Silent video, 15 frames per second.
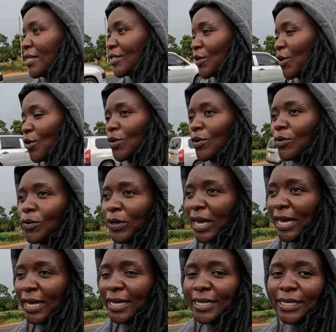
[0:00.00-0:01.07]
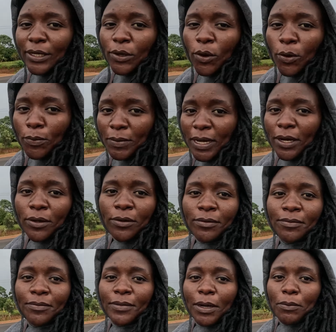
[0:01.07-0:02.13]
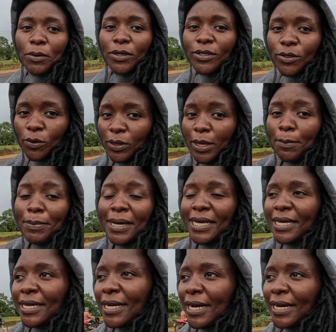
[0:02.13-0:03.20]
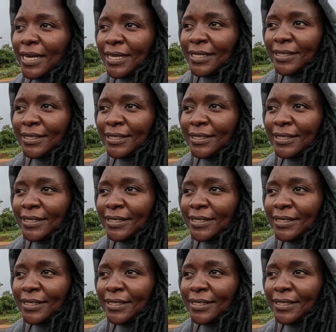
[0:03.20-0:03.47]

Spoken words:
So we are heading home now. I'm also with a bike guy.